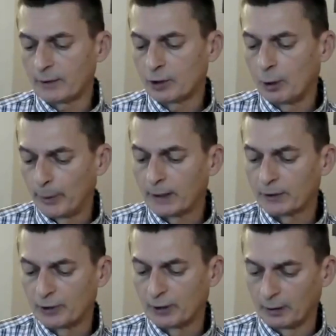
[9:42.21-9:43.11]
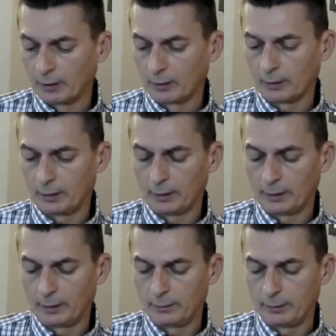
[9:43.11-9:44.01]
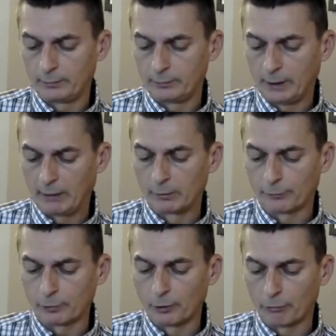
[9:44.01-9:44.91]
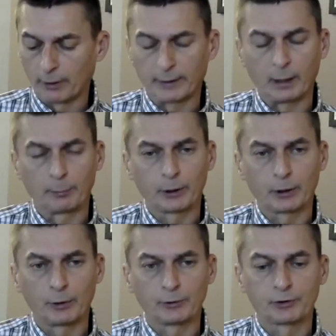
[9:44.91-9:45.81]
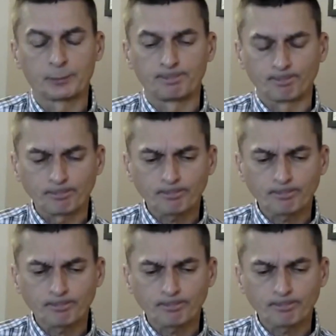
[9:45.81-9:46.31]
our biggest single area of growth right now, because